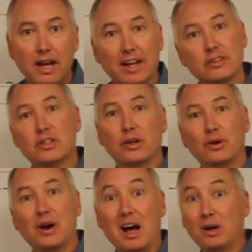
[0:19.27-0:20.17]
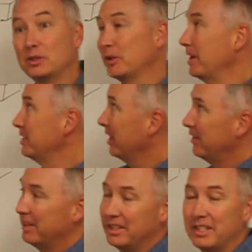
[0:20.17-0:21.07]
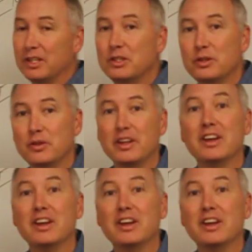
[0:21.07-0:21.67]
And so I'll translate this into the